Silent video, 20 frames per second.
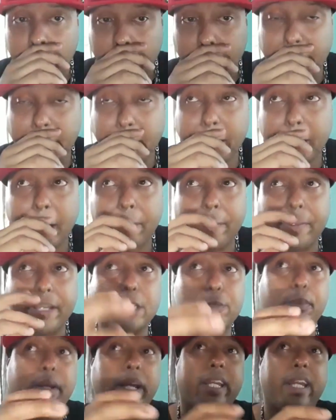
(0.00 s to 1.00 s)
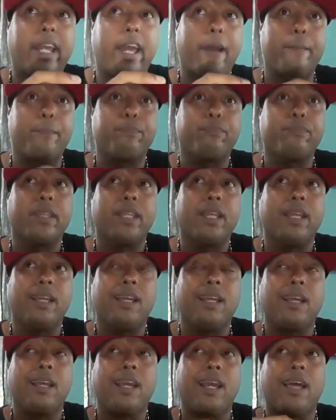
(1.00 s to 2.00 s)
And let me explain that.
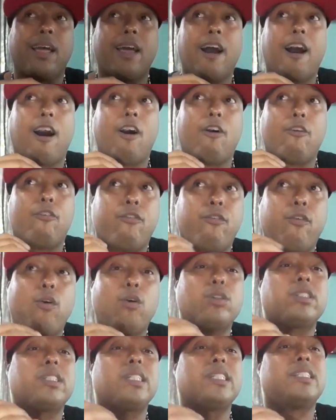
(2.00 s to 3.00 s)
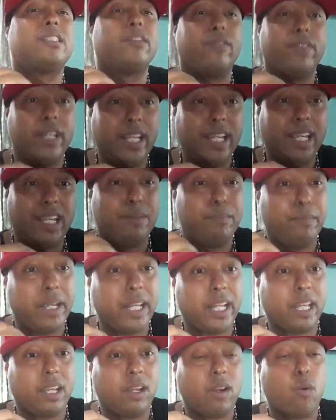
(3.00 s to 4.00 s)
A false sense of need,
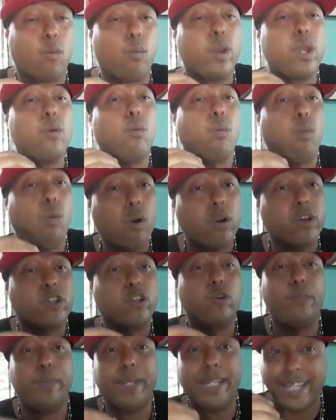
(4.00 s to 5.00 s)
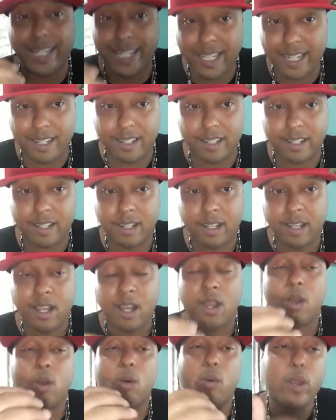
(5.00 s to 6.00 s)
meaning we want to be needed.
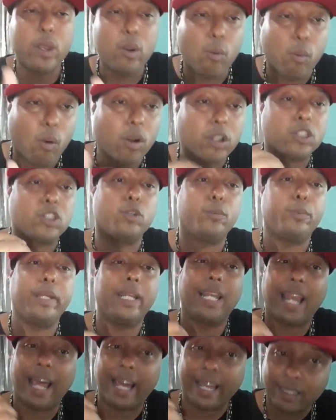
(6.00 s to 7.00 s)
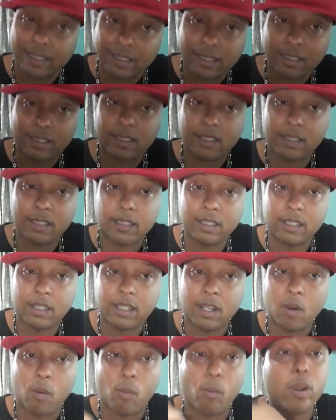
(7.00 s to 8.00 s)
We want to be liked.
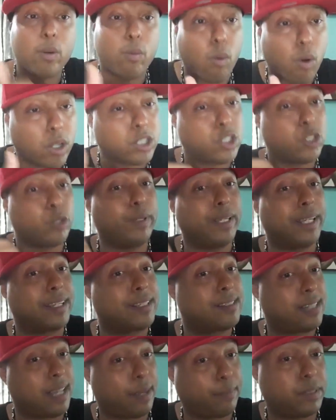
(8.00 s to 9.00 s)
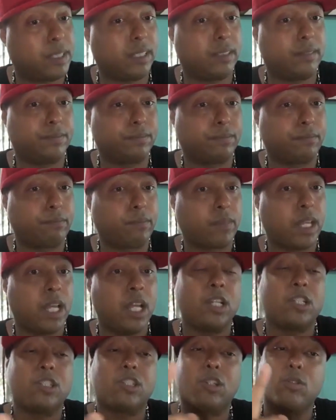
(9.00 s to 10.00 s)
We want to be accepted.
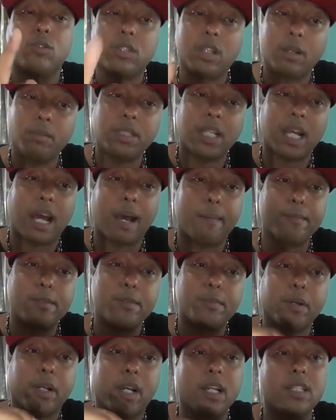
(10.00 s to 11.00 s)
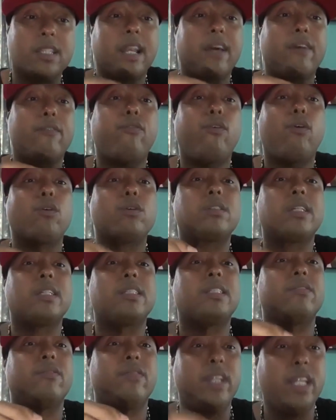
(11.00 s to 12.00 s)
So sometimes, because of that false
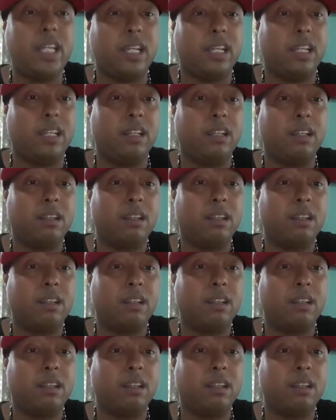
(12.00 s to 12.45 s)
sense of need,